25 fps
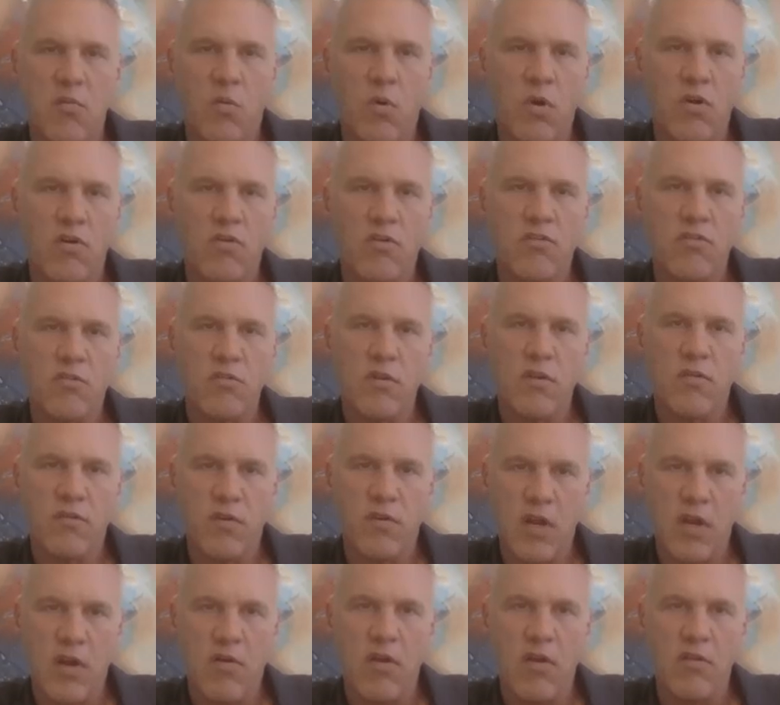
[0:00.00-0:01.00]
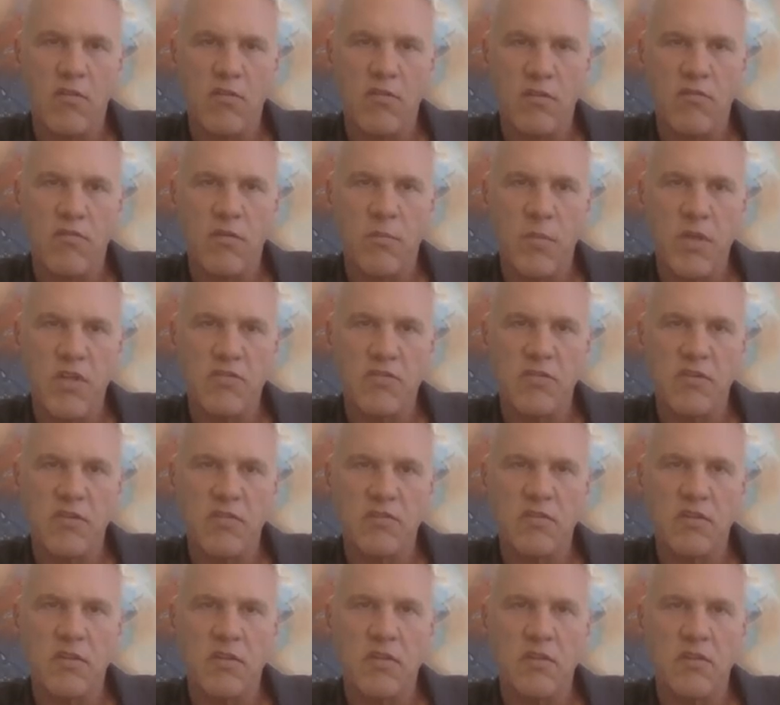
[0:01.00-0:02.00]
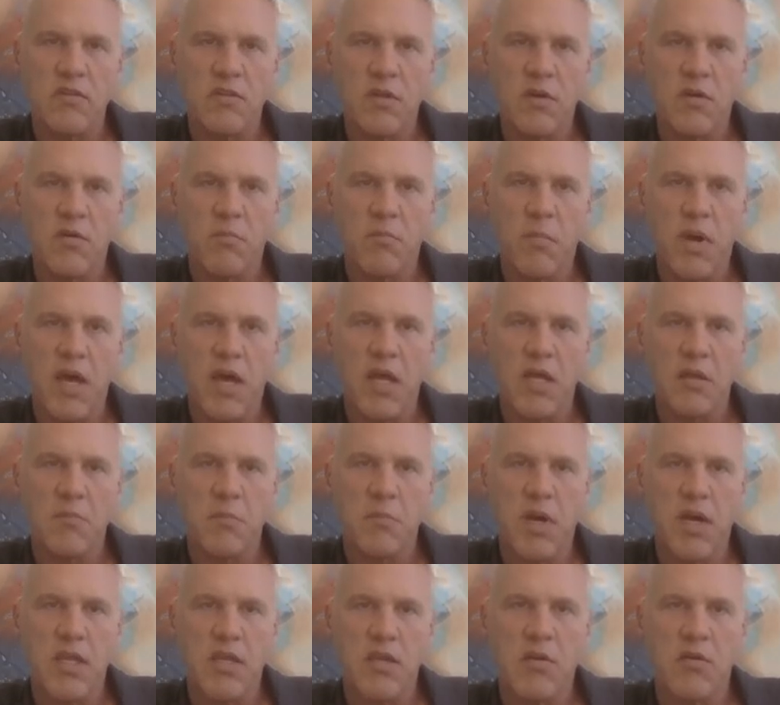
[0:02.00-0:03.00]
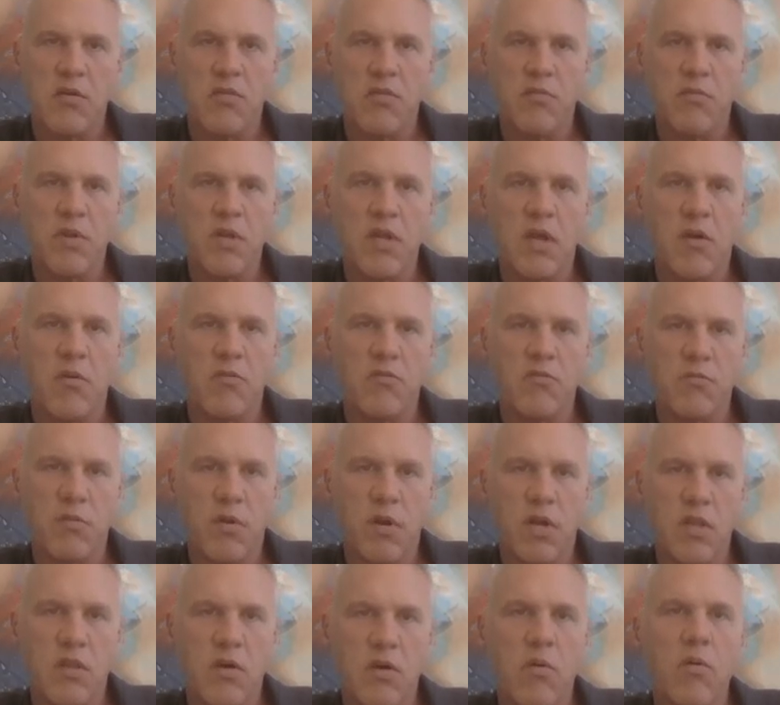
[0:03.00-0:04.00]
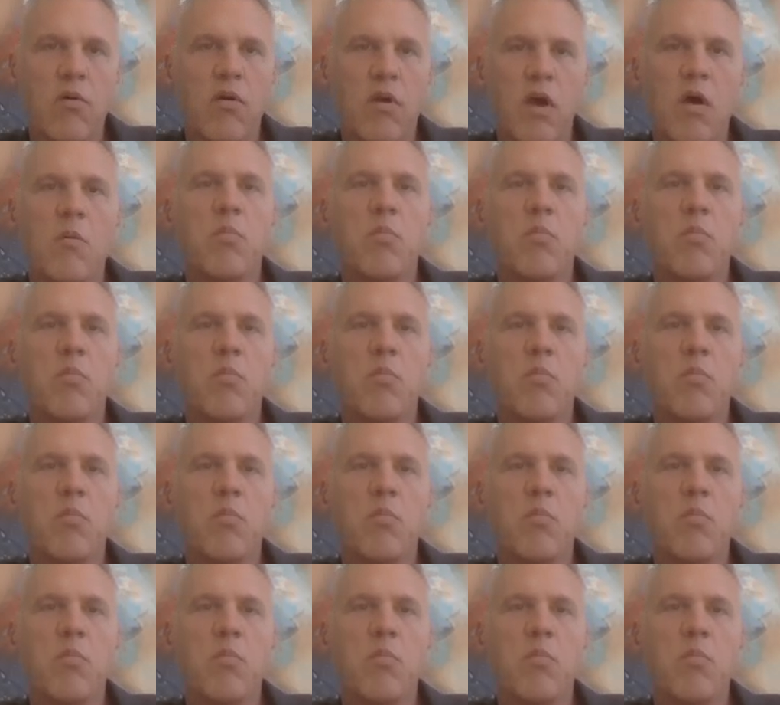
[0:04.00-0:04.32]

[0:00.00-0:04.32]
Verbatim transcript: on one or two different areas of the business. And you know, by by year three, I was running the whole